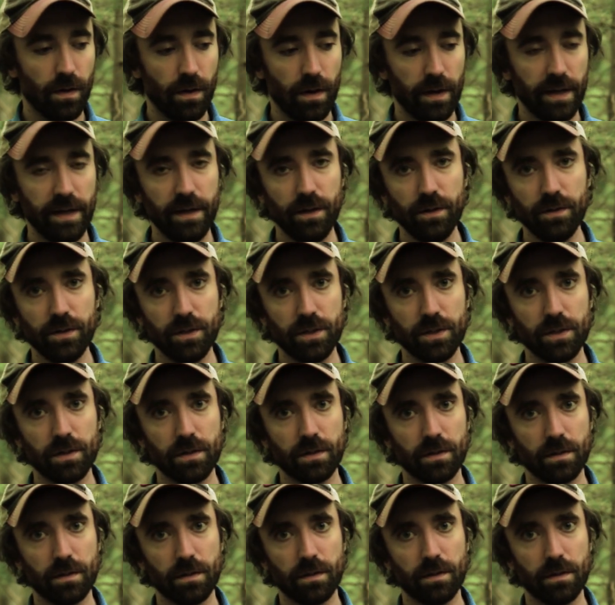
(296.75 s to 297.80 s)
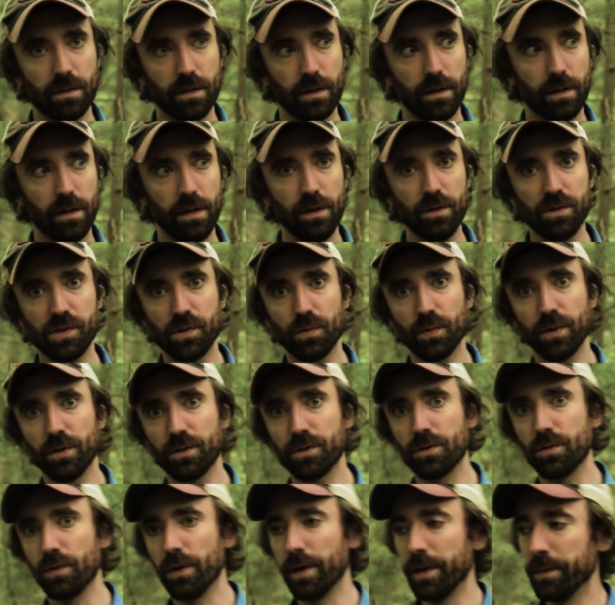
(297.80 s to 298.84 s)
Here's the real
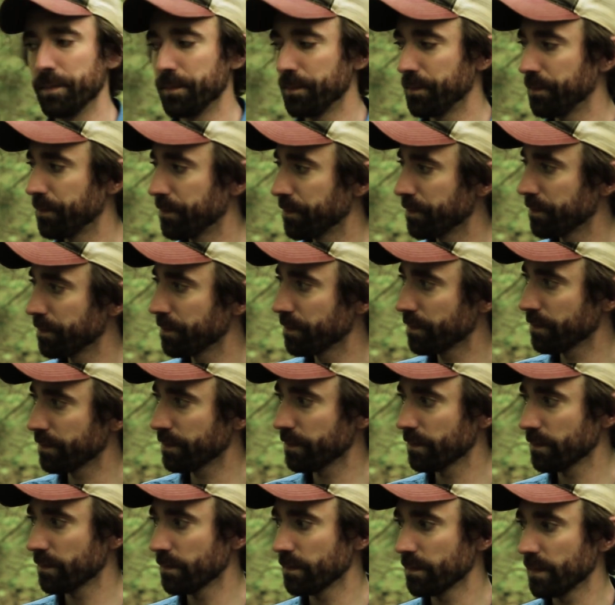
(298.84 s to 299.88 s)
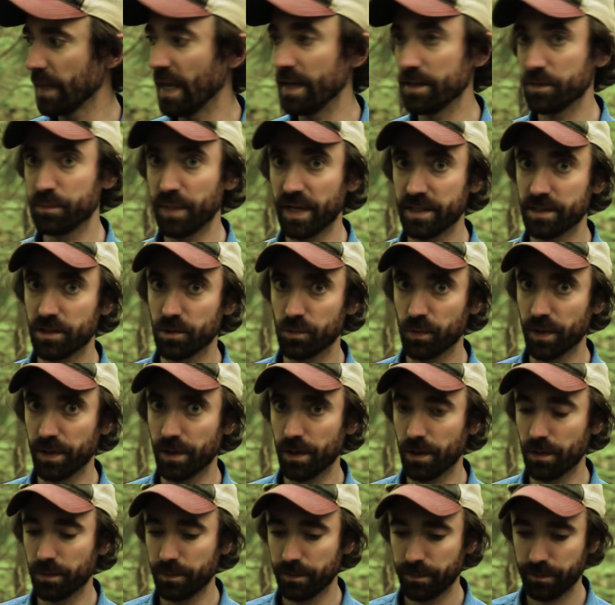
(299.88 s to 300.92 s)
story, as best as we
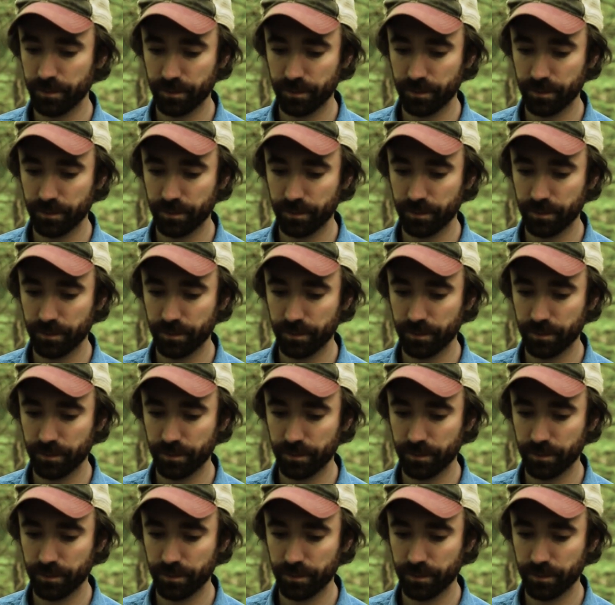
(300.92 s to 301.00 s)
know.